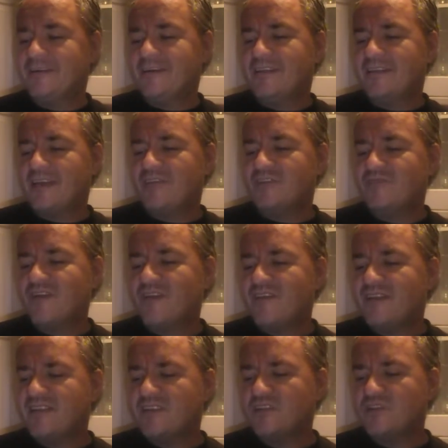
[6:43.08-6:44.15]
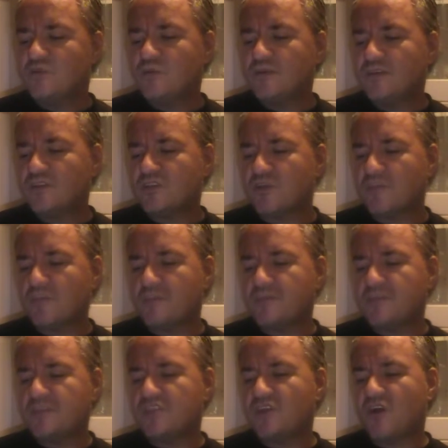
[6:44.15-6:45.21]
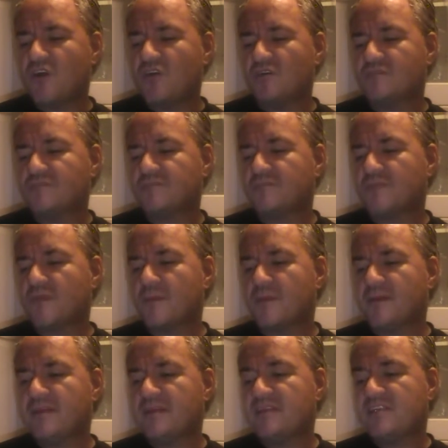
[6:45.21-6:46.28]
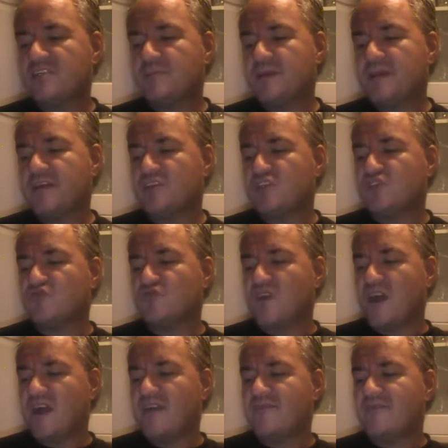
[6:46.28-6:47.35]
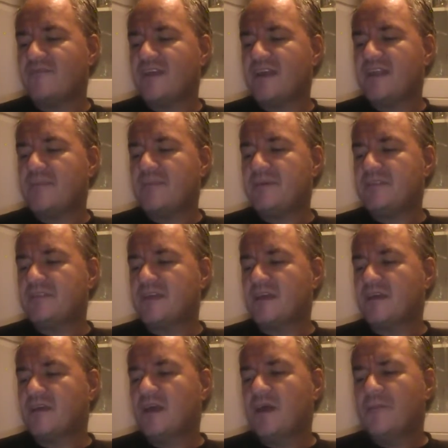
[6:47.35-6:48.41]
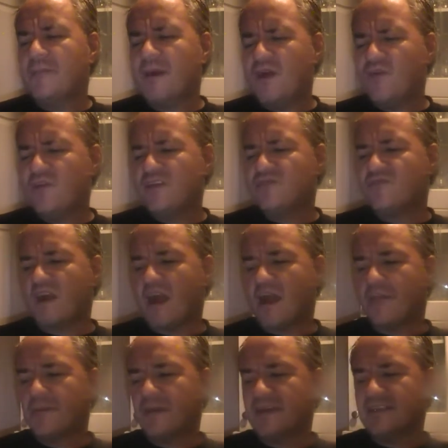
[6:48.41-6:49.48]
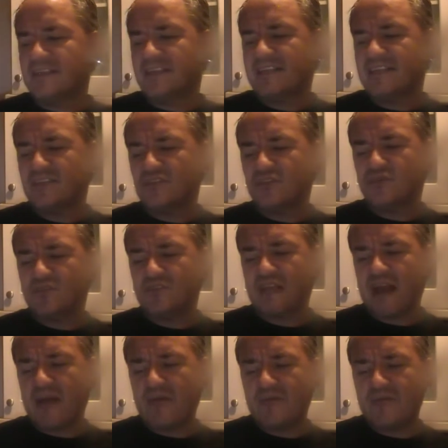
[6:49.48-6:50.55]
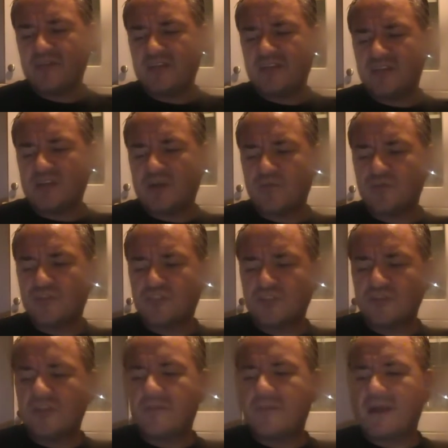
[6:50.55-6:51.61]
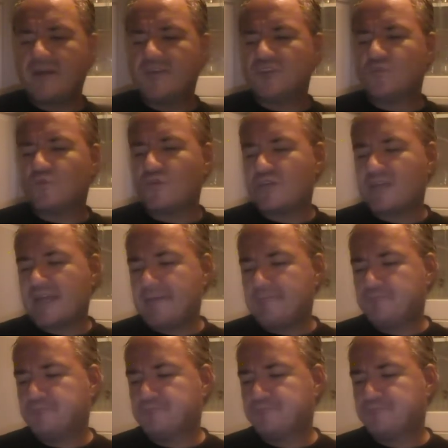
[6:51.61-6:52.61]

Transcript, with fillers: There is very little sweetness on the tongue. The beer, this beer is dry and fairly bitter. My only gripe is a little too sour finish. I would certainly buy this one again.